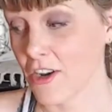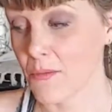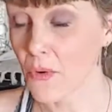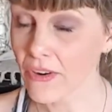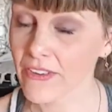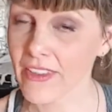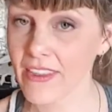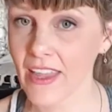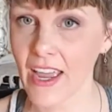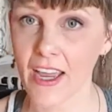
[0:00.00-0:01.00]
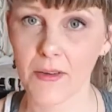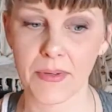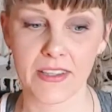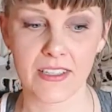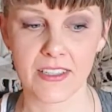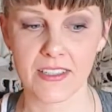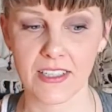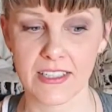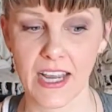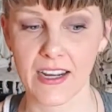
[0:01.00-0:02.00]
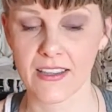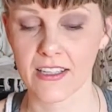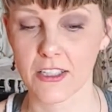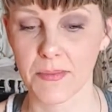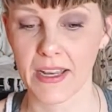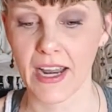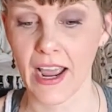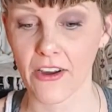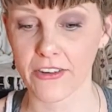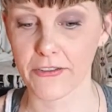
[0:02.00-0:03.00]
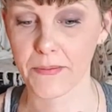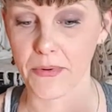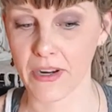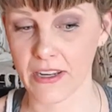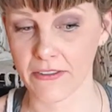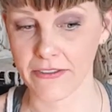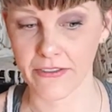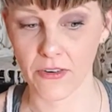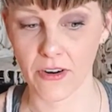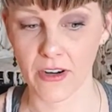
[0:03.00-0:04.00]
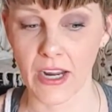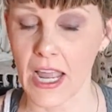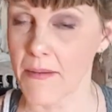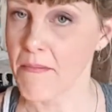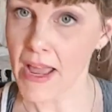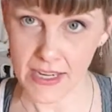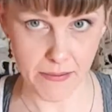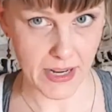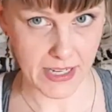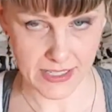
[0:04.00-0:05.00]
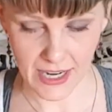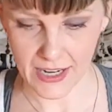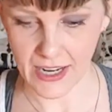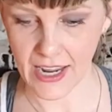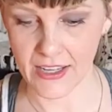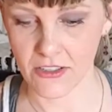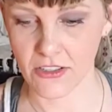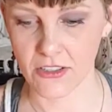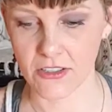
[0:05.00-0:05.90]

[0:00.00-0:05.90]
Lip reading: more than that, but this is a deck that's been out of print for many, many decades.